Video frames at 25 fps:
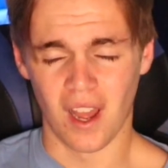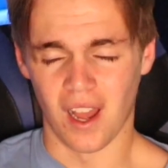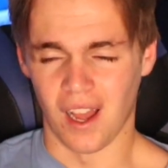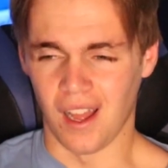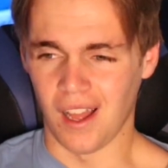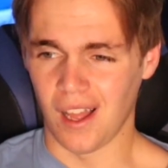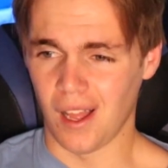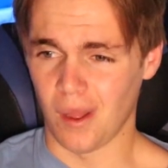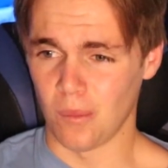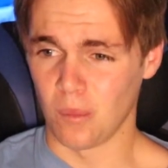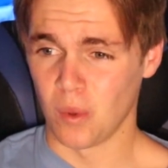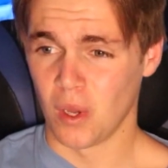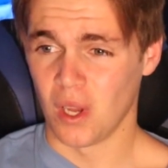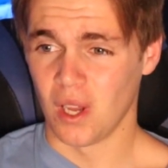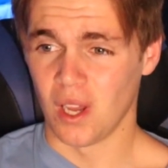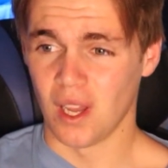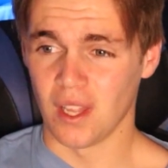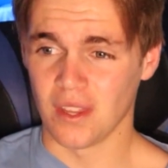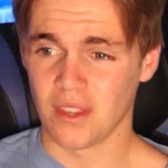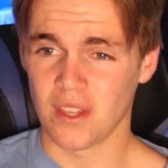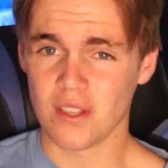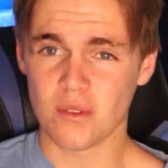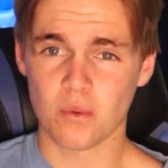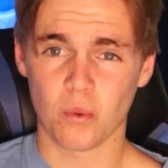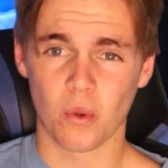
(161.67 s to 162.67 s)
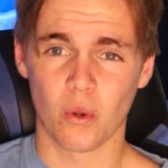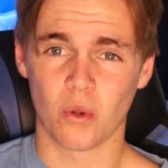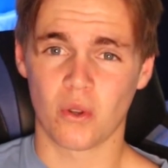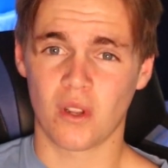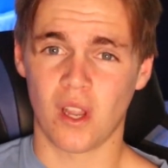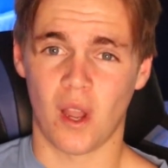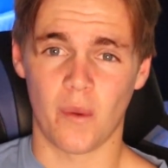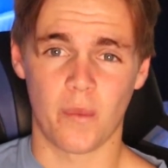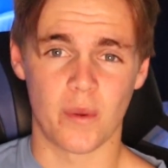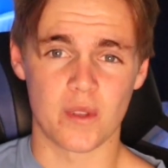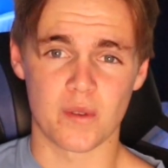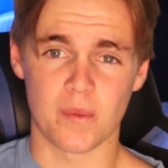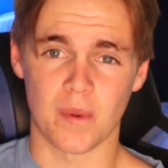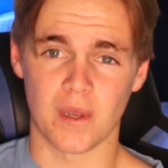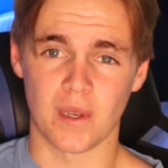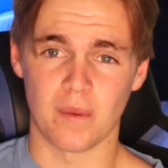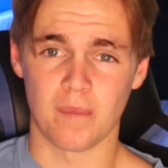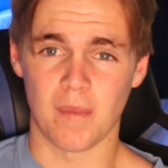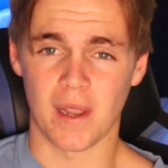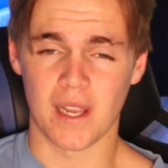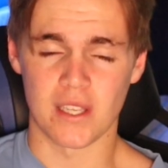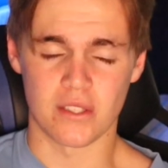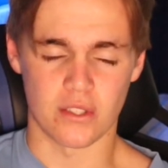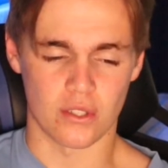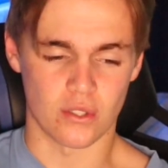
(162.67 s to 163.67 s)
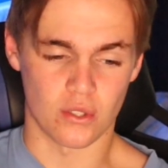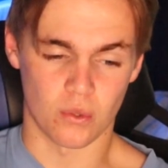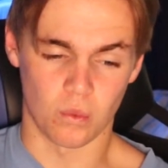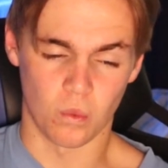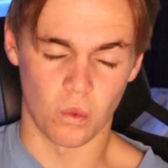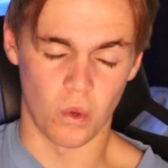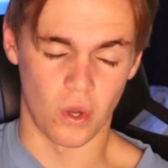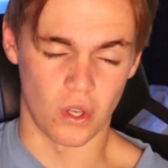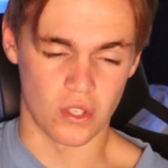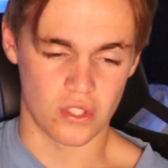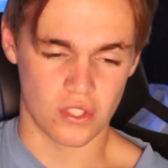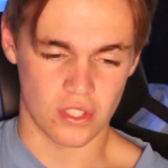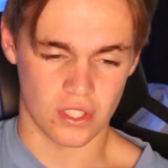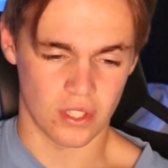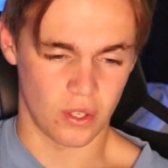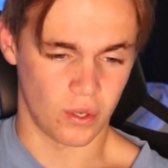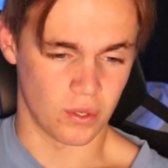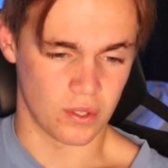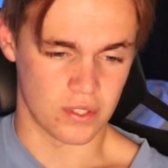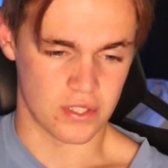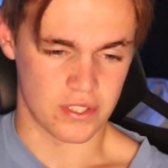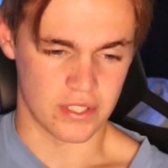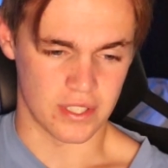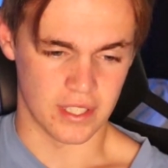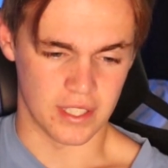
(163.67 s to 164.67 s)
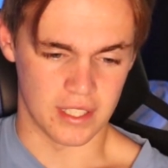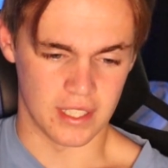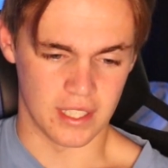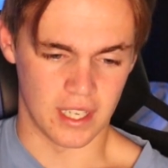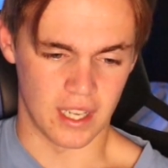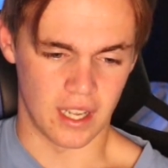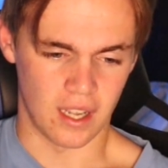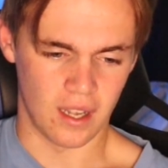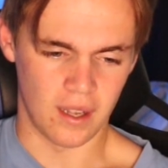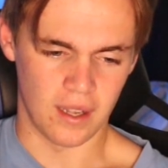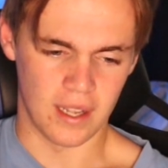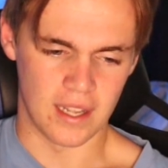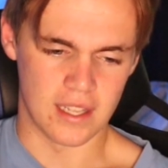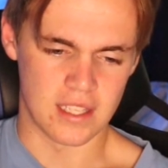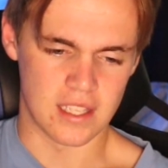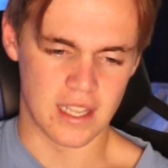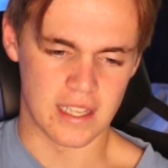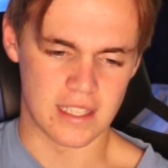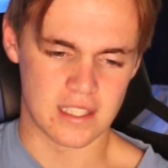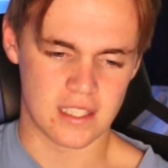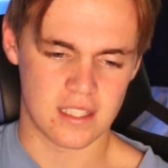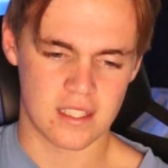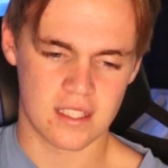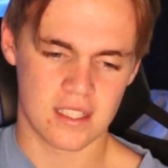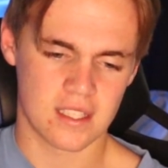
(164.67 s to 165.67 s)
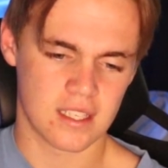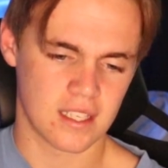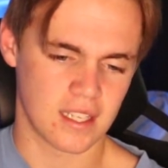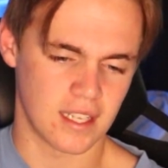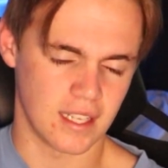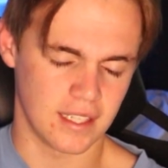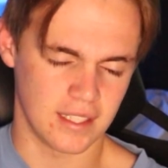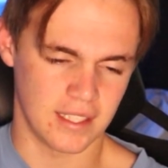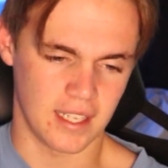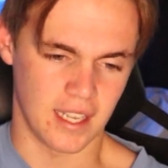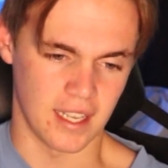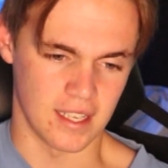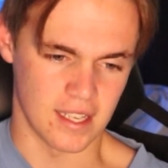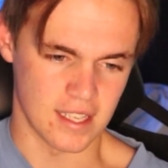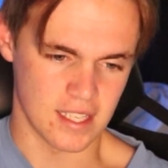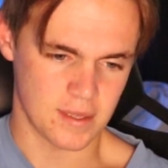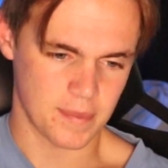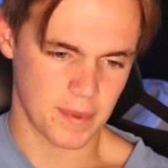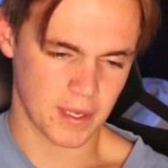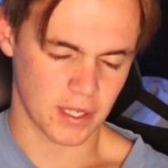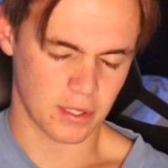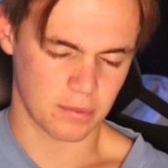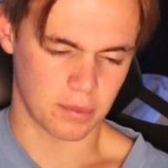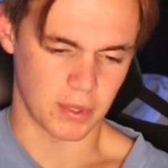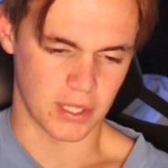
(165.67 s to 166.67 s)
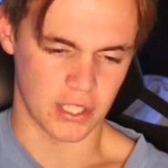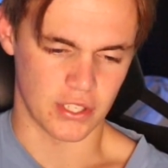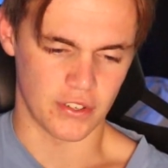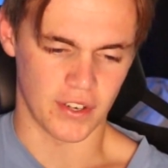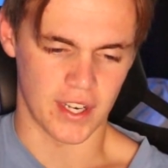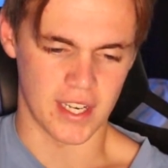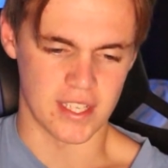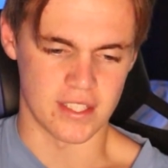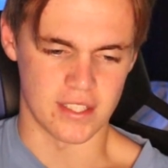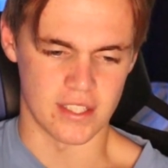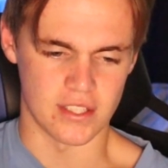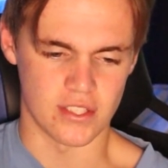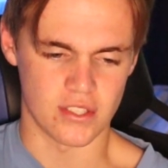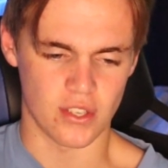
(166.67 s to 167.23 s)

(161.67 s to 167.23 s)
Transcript: Um, this World Cup has been amazing to watch, honestly. Uh, it, it's, yeah, it's been pretty crazy.